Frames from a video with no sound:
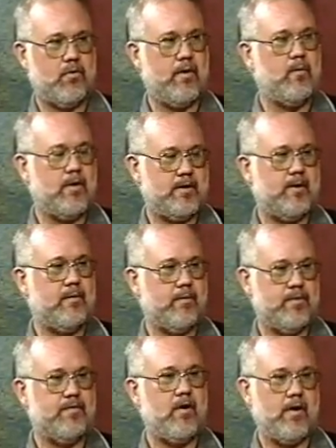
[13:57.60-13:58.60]
the story was he
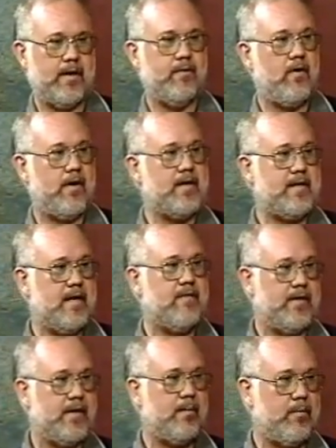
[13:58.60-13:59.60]
was very, very
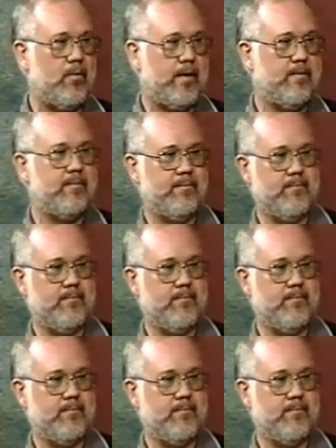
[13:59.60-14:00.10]
attentive at that point.